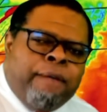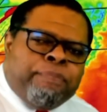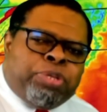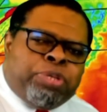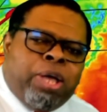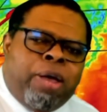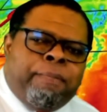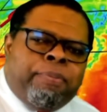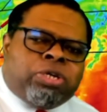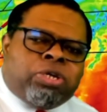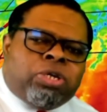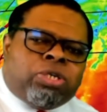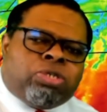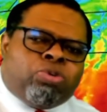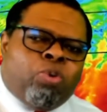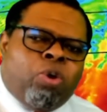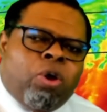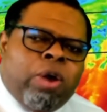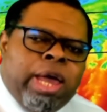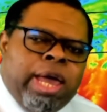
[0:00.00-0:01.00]
Temperatures
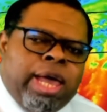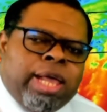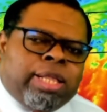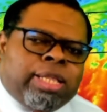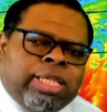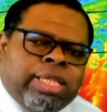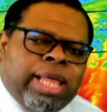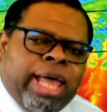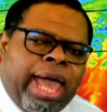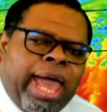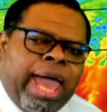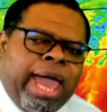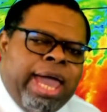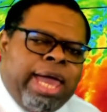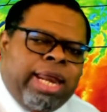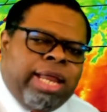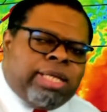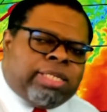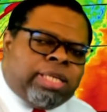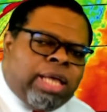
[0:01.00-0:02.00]
will hit in the
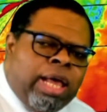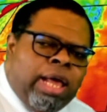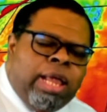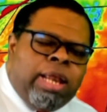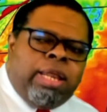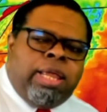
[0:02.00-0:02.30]
80s.